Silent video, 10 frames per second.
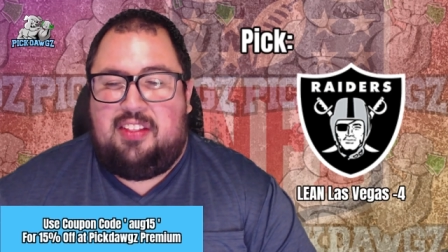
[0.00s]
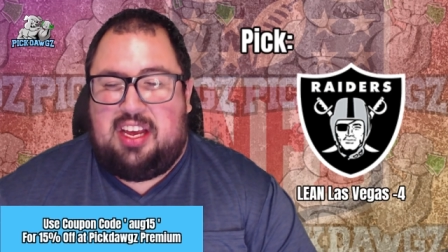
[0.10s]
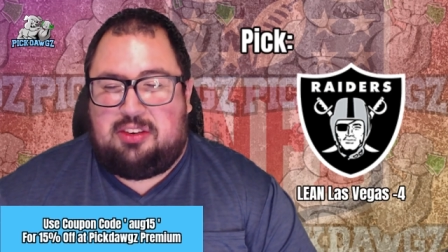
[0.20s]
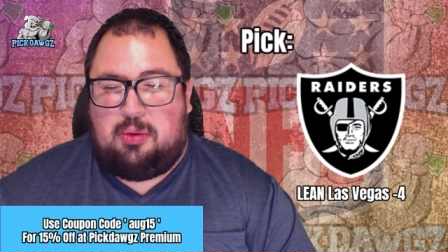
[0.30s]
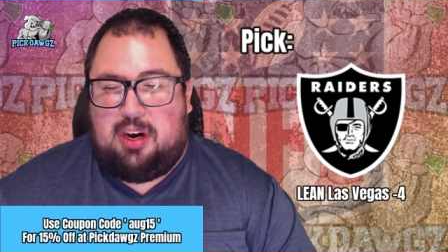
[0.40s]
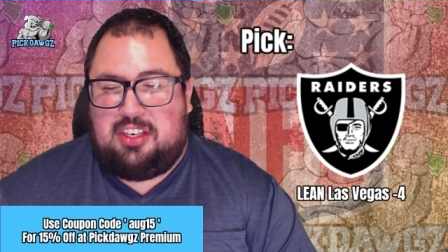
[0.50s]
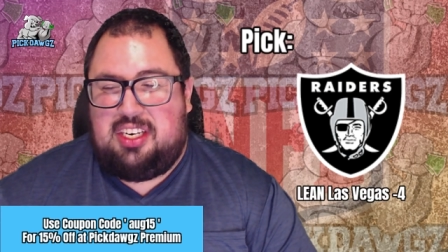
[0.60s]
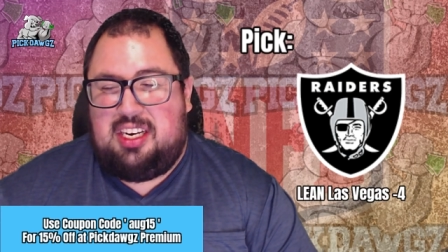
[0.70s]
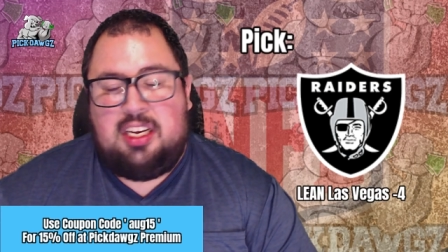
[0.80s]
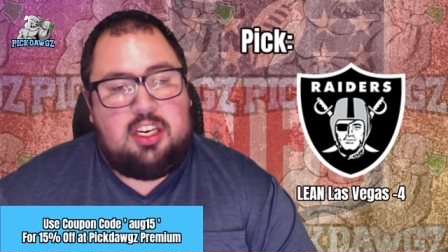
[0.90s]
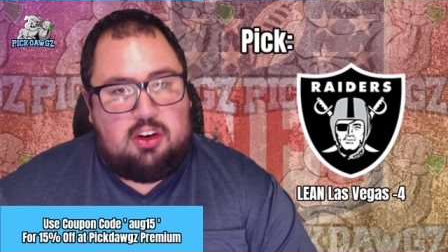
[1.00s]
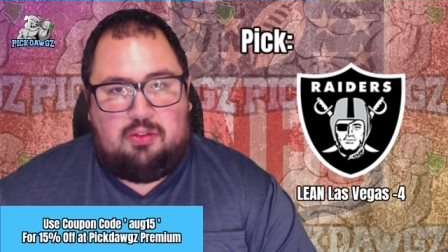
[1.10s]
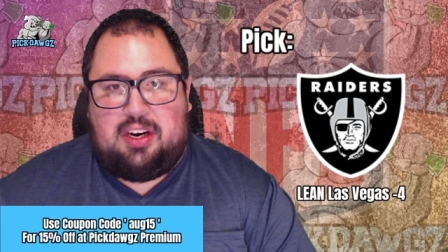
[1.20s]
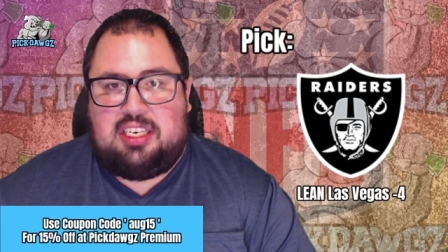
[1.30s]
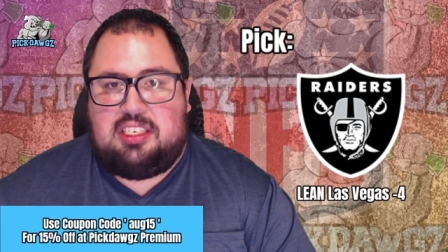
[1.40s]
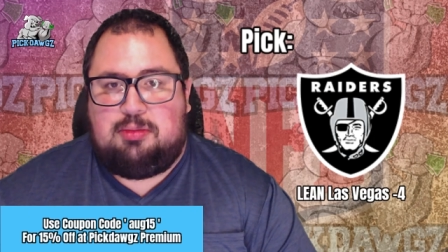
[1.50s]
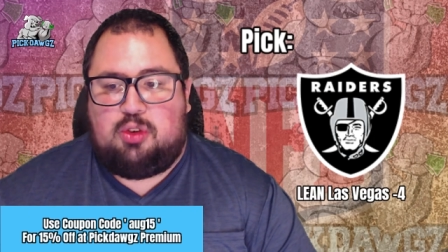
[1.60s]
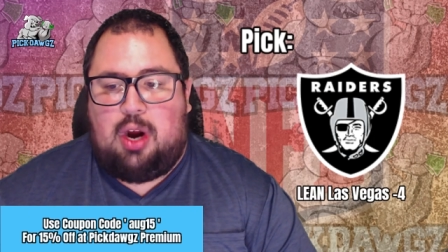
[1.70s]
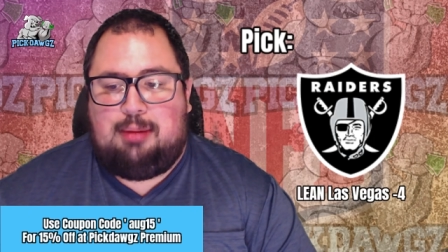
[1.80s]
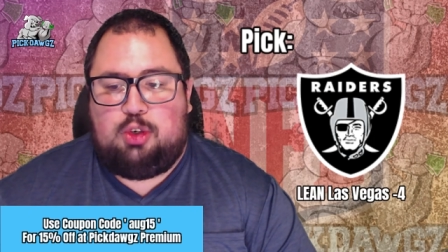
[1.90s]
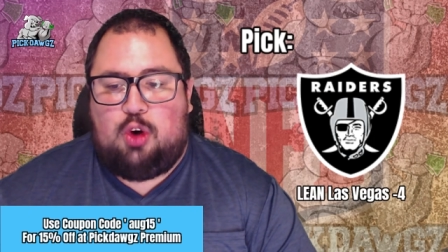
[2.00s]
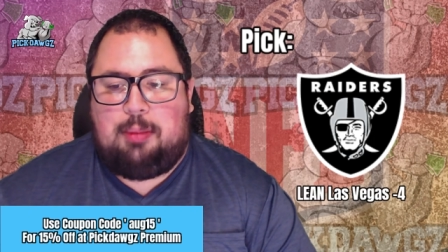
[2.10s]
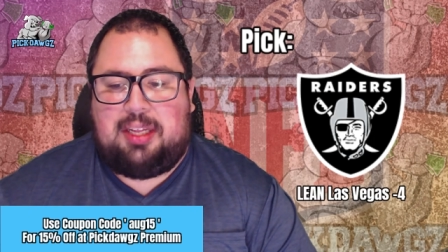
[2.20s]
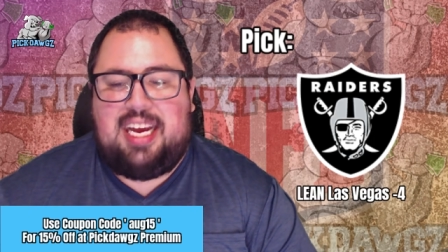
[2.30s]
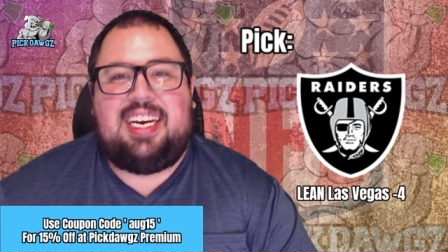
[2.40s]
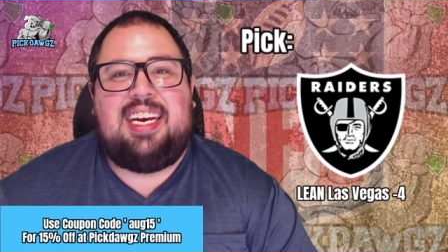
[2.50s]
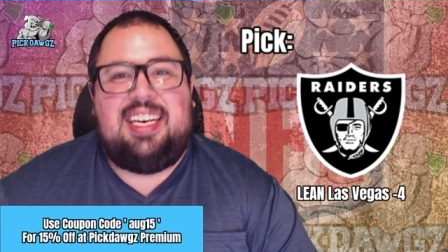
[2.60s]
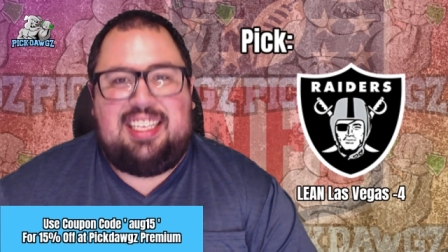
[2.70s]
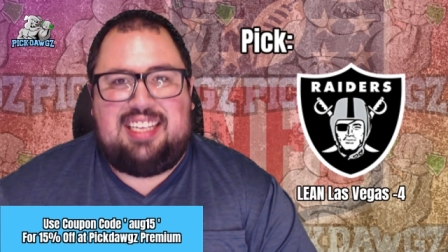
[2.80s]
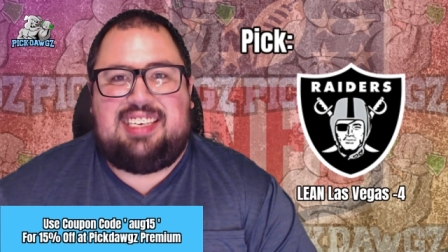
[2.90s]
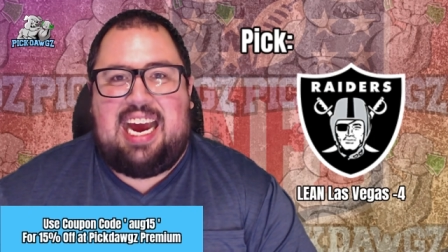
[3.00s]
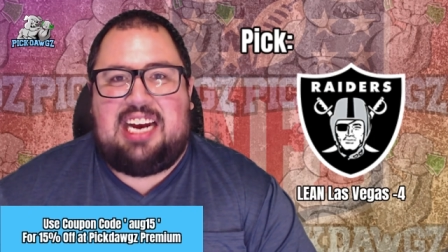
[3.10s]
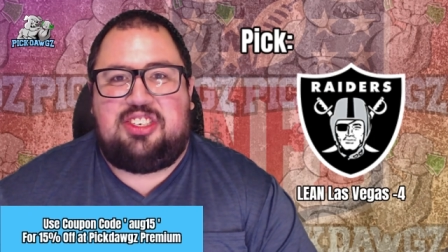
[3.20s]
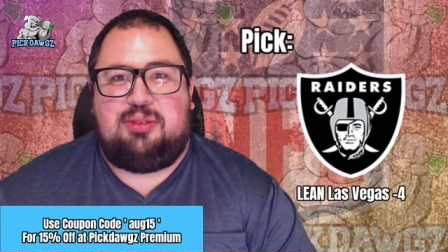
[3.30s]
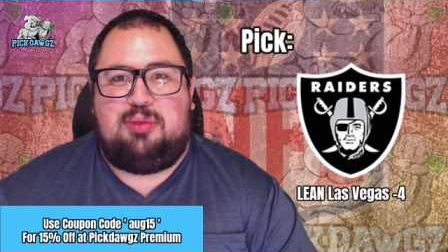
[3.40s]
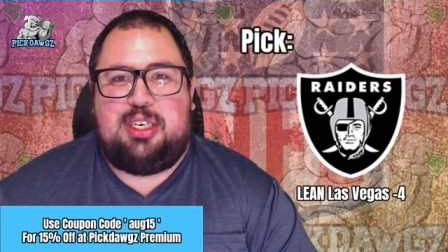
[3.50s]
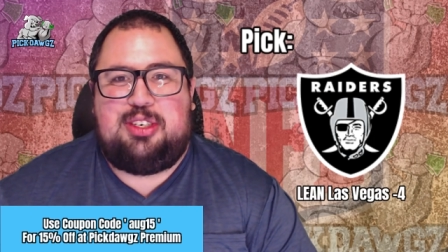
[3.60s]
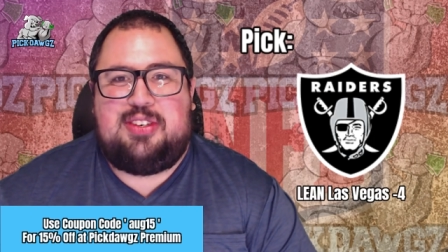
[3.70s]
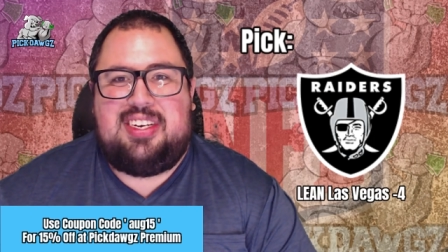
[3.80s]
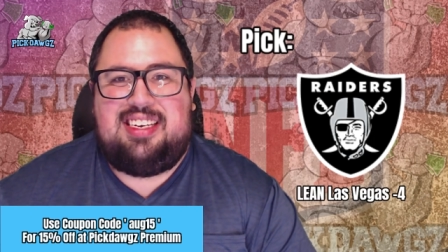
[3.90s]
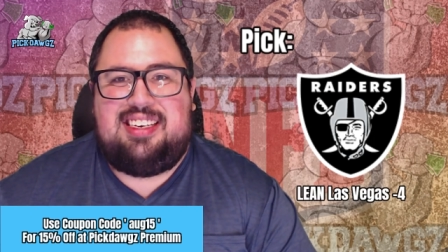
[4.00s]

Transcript: Thanks for watching. Don't forget to subscribe and drop a like. Let's cash some winners.